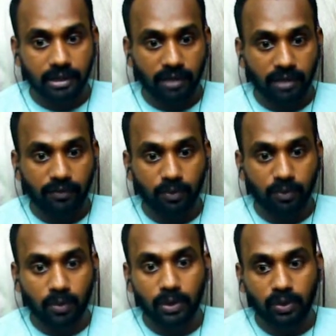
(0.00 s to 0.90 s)
if you
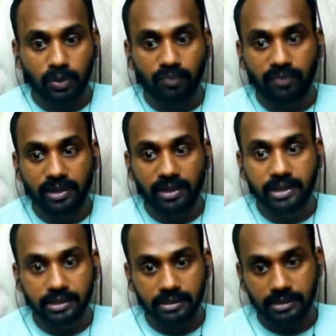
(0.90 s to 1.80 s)
want to
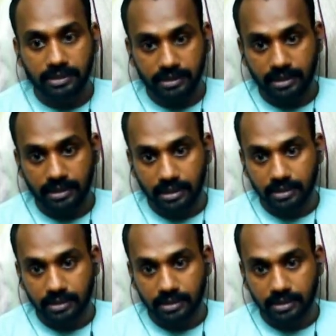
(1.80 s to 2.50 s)
filter the data,